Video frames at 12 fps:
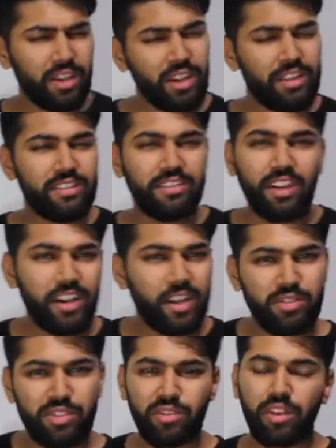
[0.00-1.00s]
At the start, he
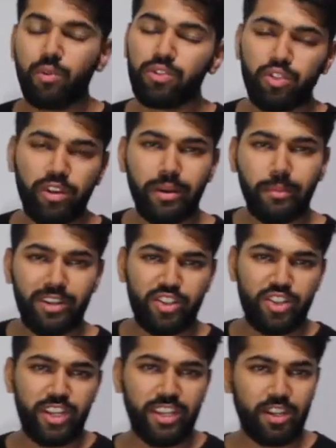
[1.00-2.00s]
was looking a bit
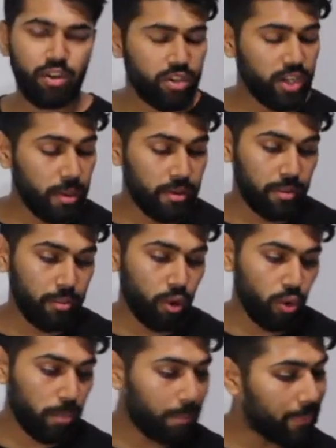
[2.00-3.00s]
shaky, not timing the
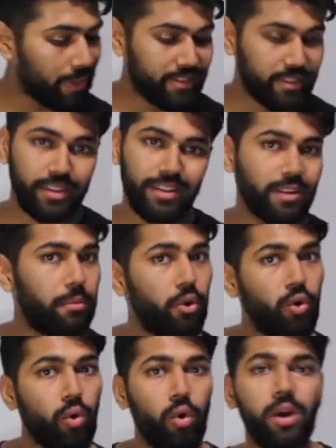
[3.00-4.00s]
ball, missing the
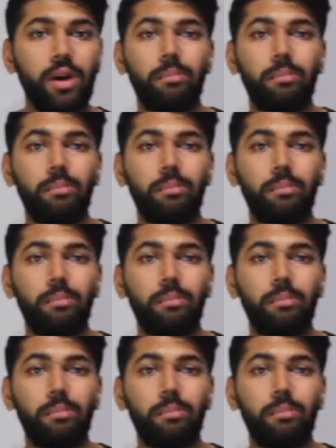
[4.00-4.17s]
ball,